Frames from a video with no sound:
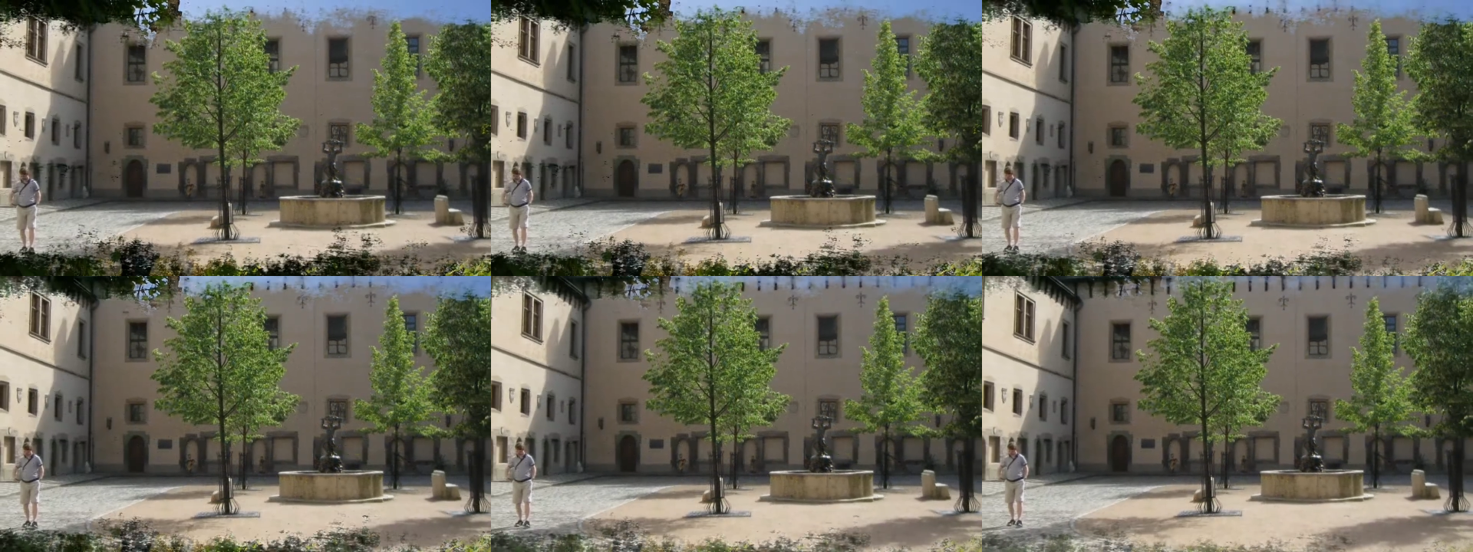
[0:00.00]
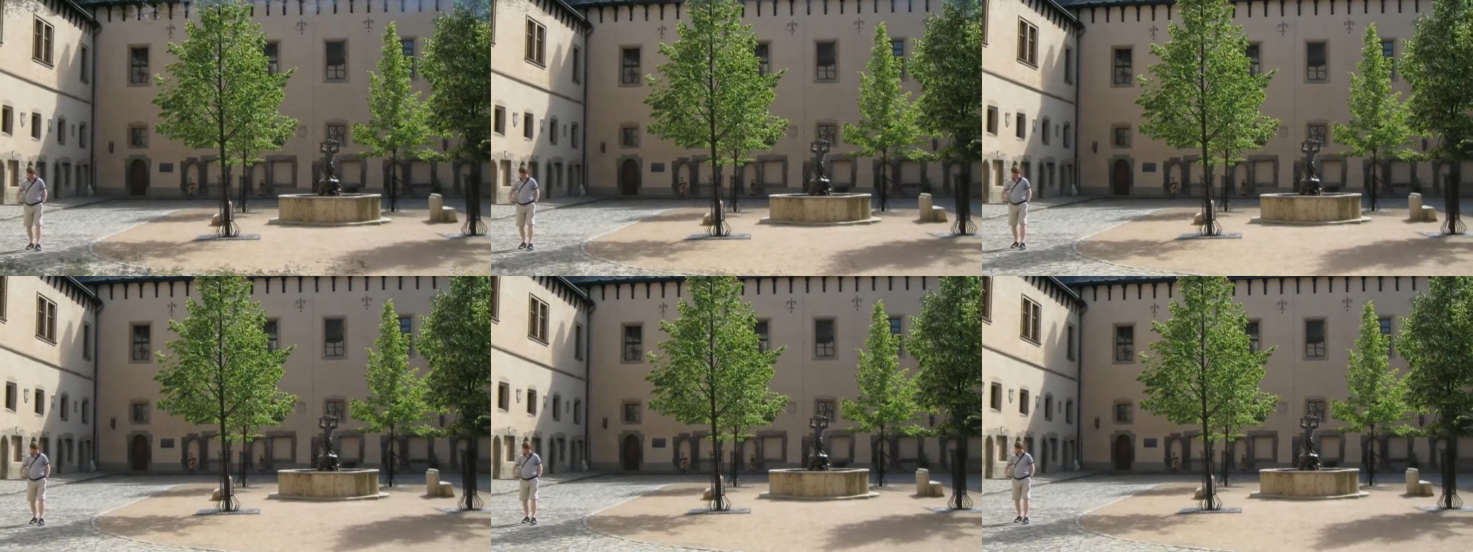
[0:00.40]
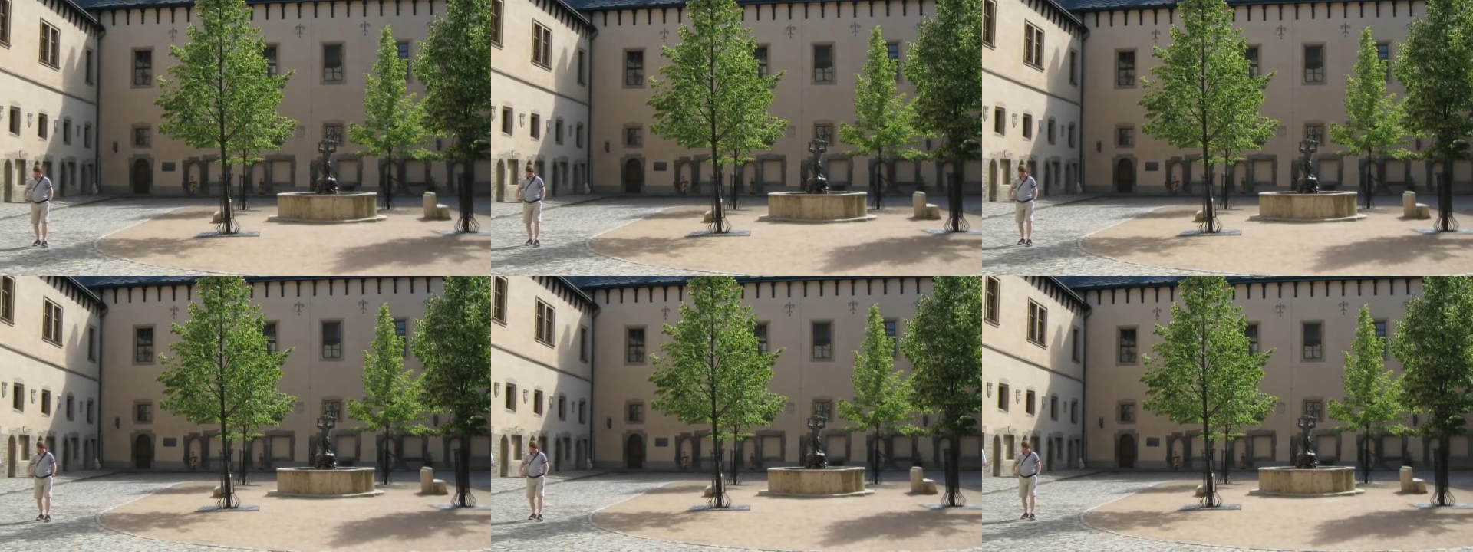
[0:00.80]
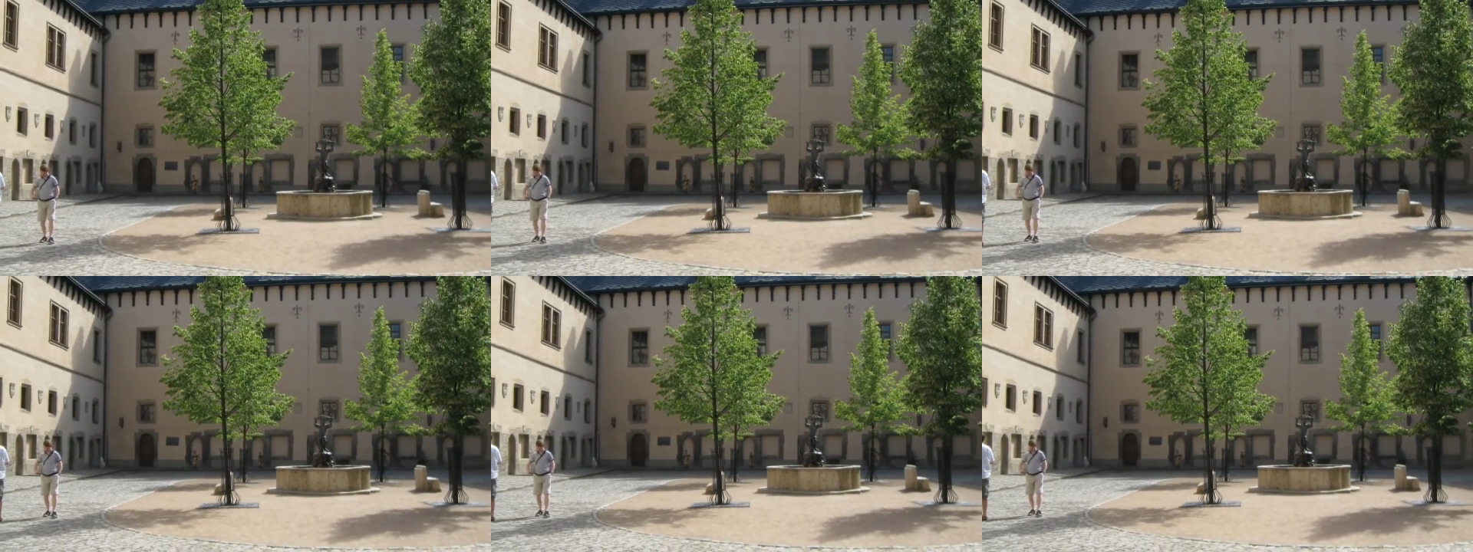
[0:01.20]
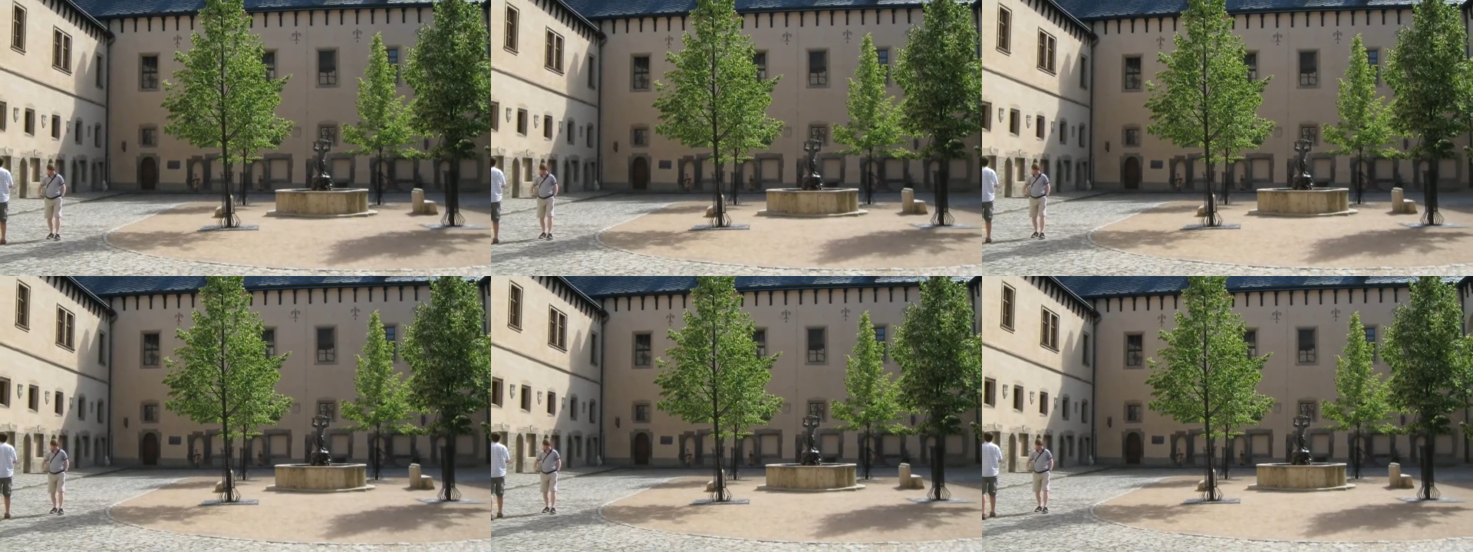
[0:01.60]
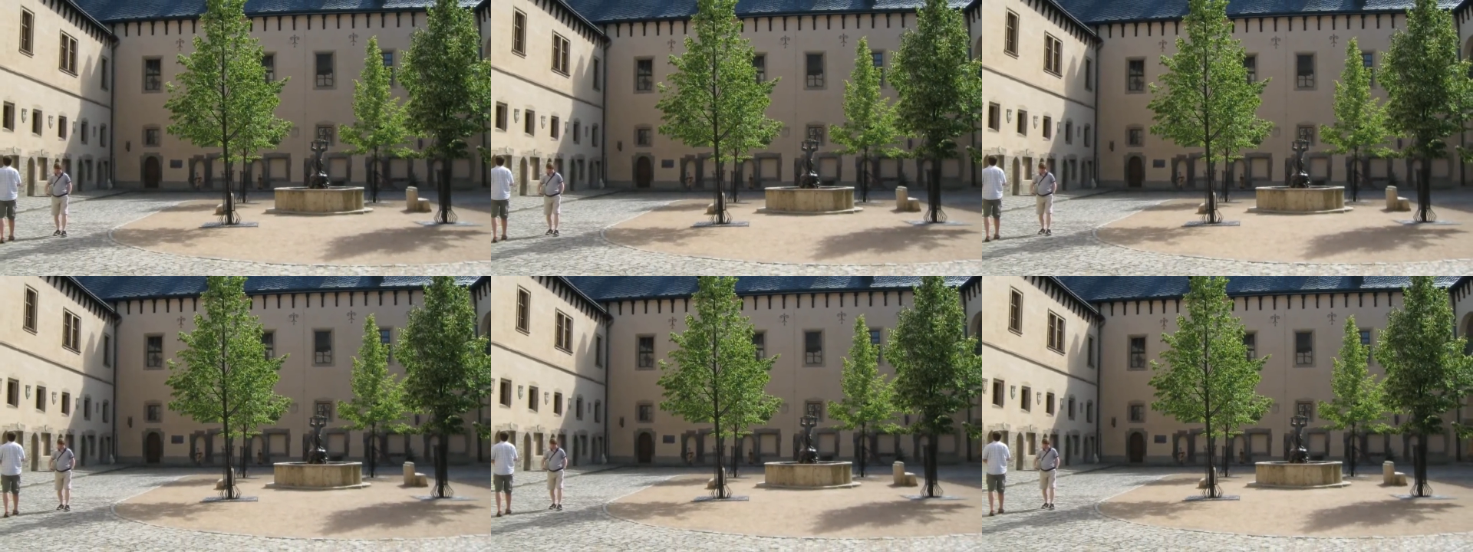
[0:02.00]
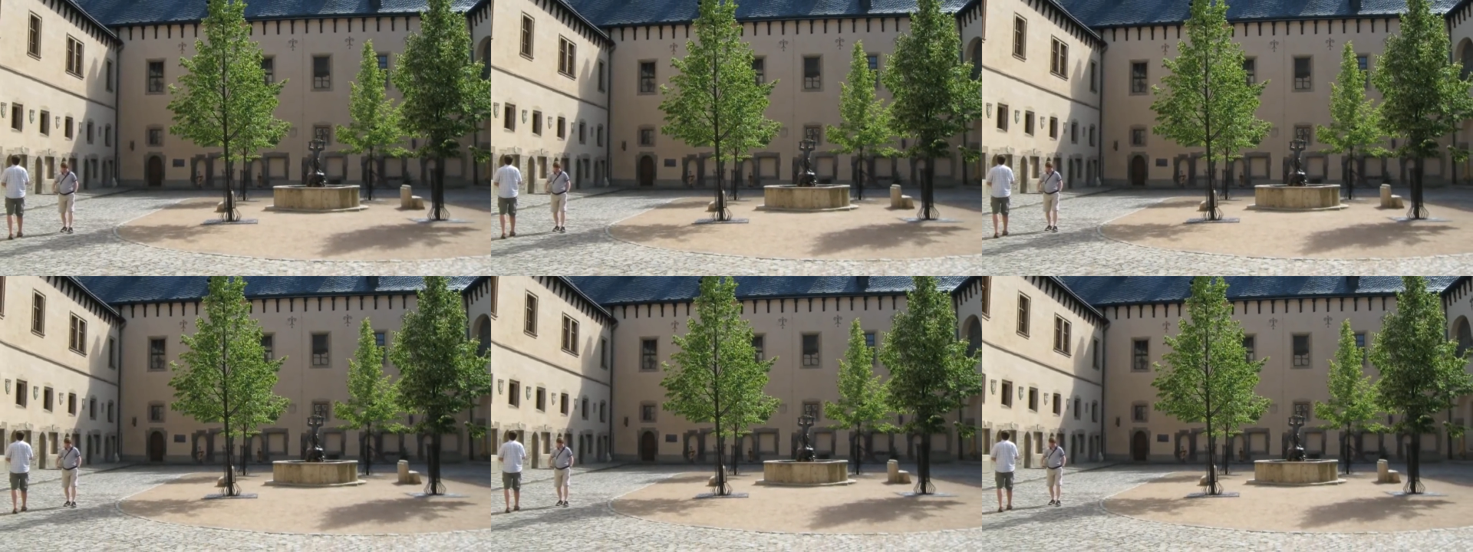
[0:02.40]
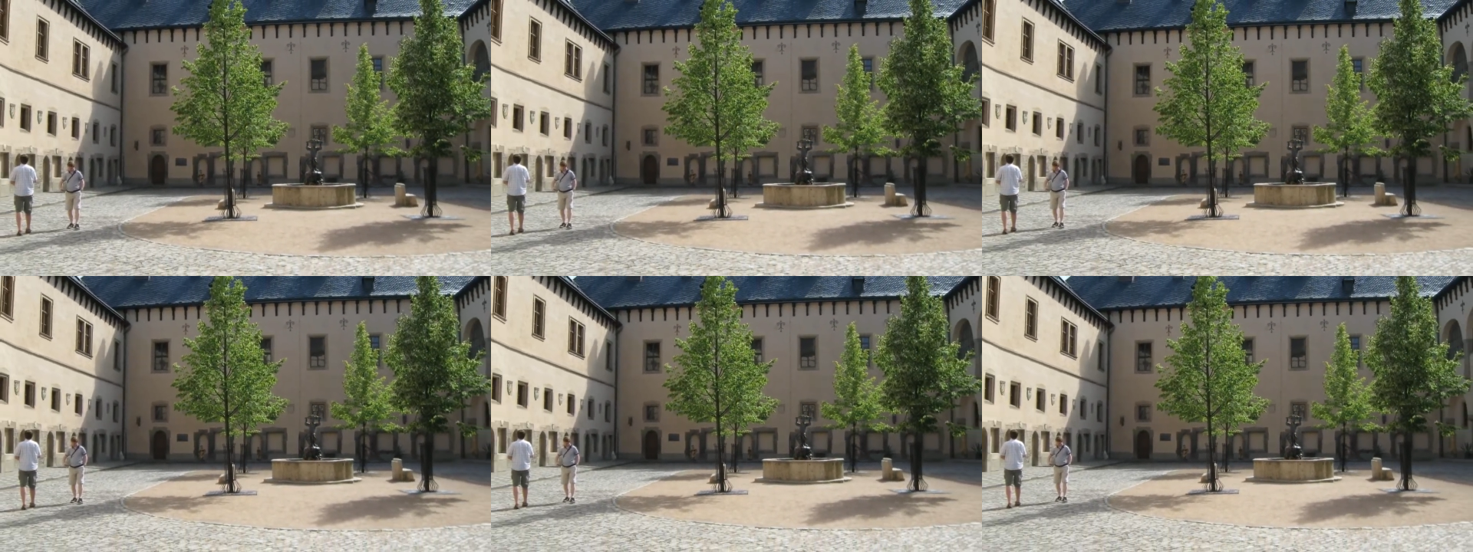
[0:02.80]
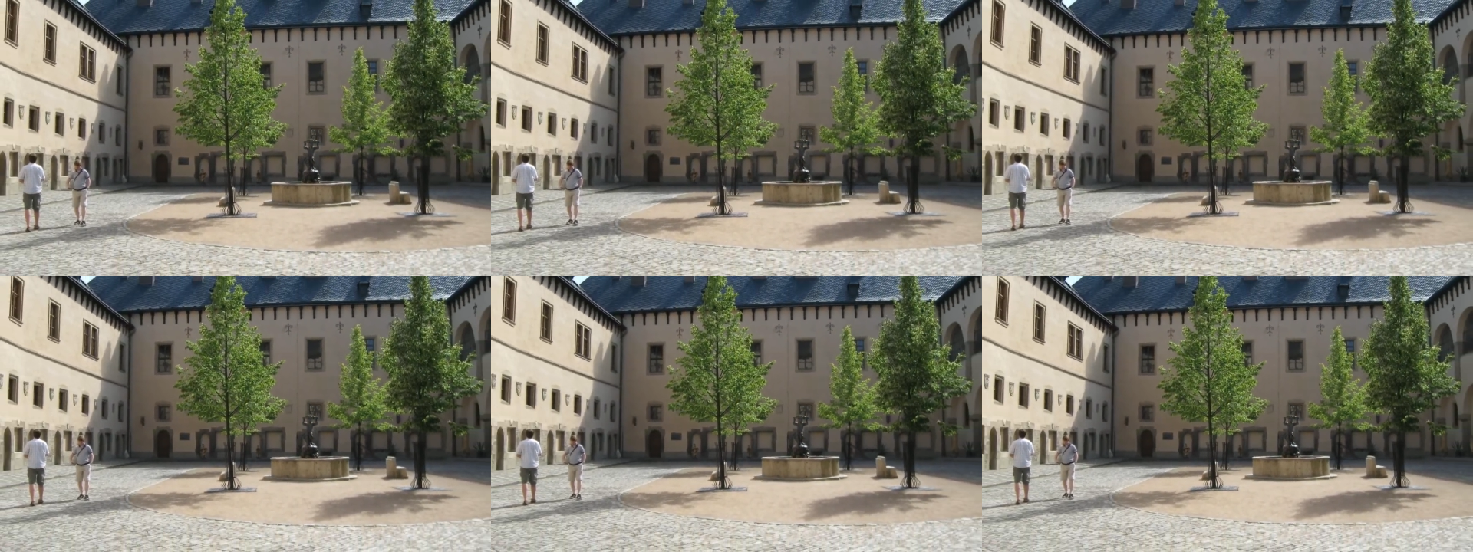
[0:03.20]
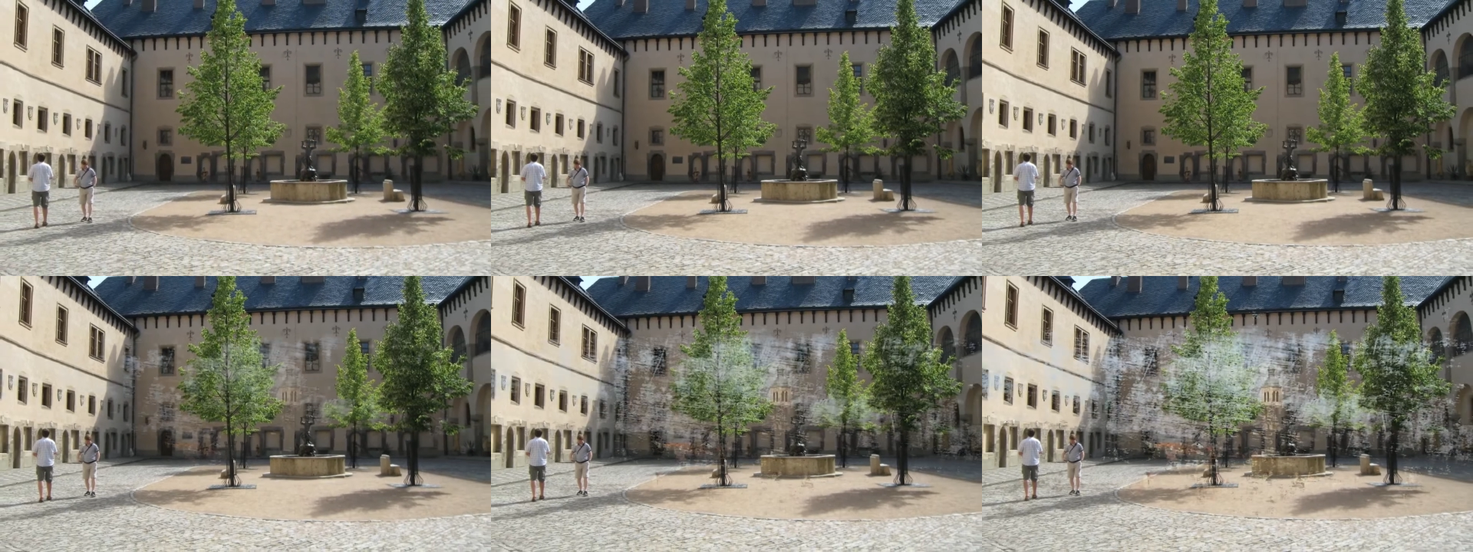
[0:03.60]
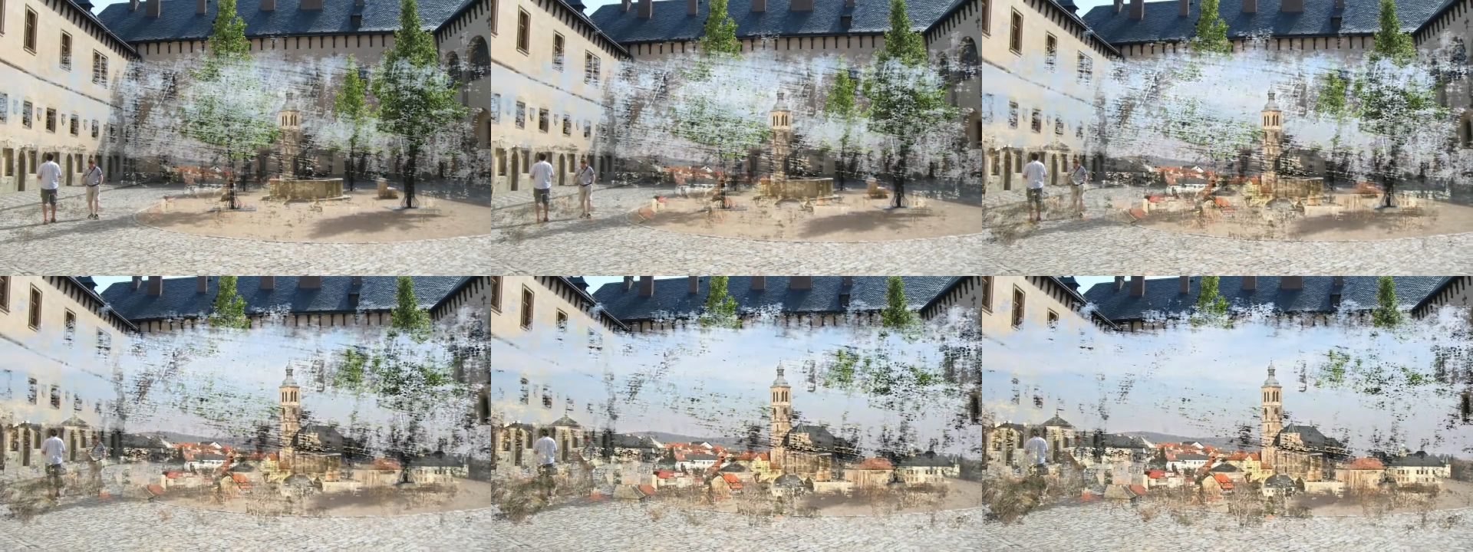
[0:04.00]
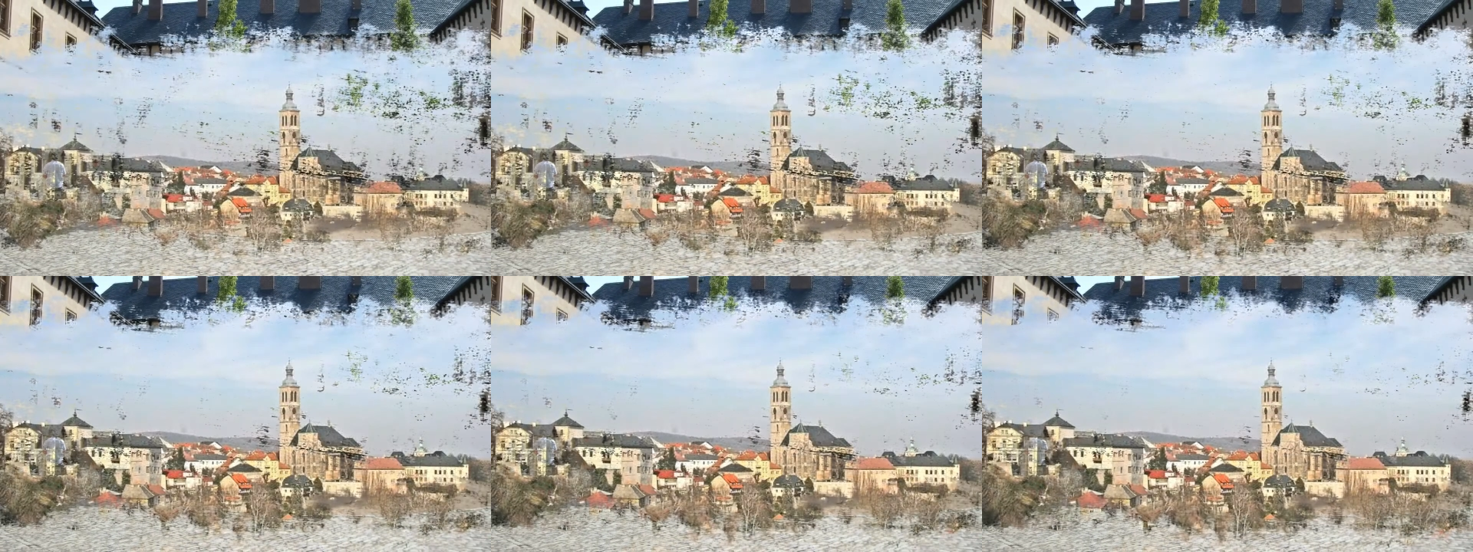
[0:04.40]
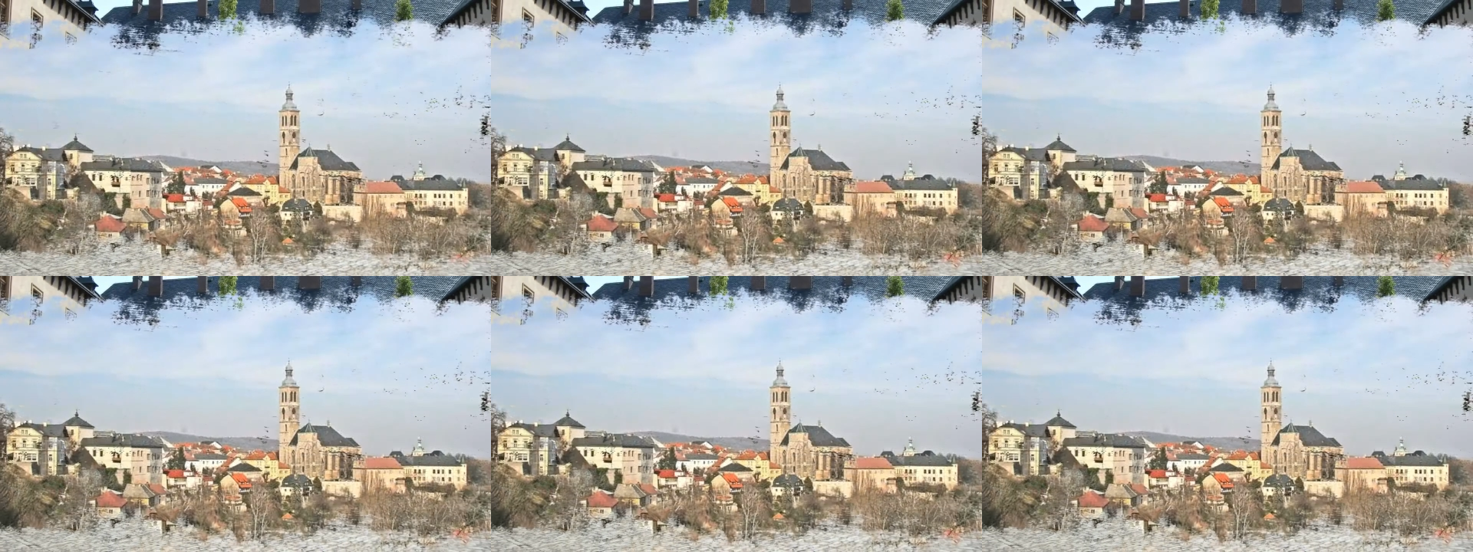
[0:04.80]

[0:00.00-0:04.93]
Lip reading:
No face is visible, so there are no lips to read.